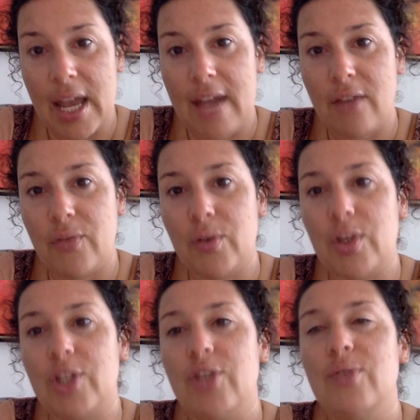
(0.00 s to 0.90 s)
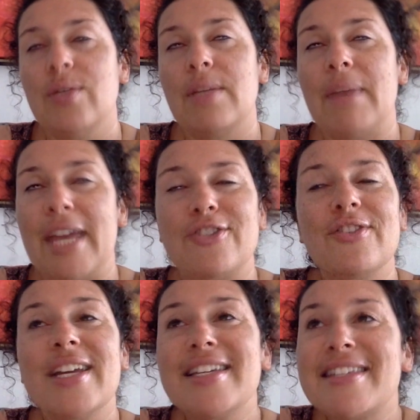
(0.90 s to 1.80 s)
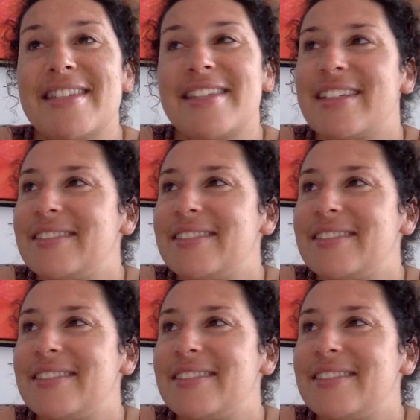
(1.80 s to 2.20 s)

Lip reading: And if you could use a patroness,